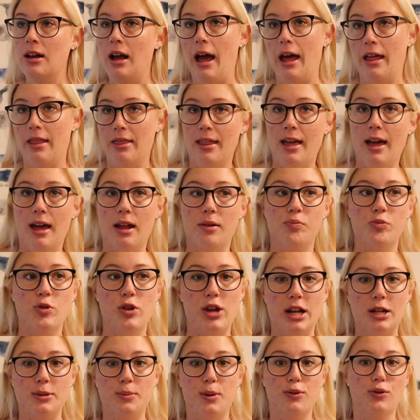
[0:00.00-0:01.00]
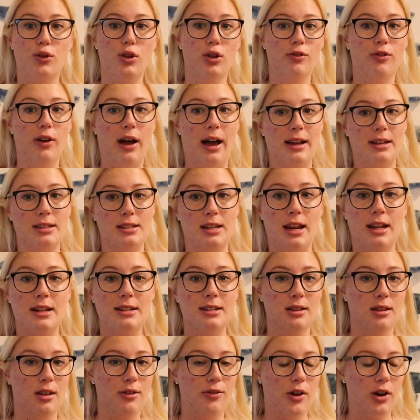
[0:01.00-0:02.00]
And then you had to be fully vaccinated
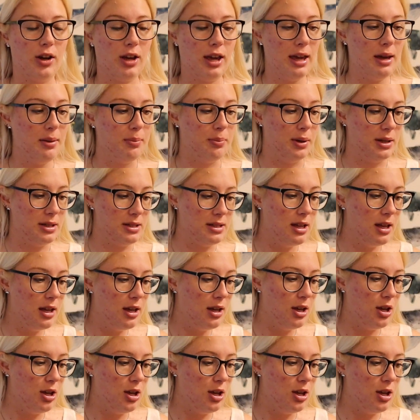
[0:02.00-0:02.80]
to live on campus.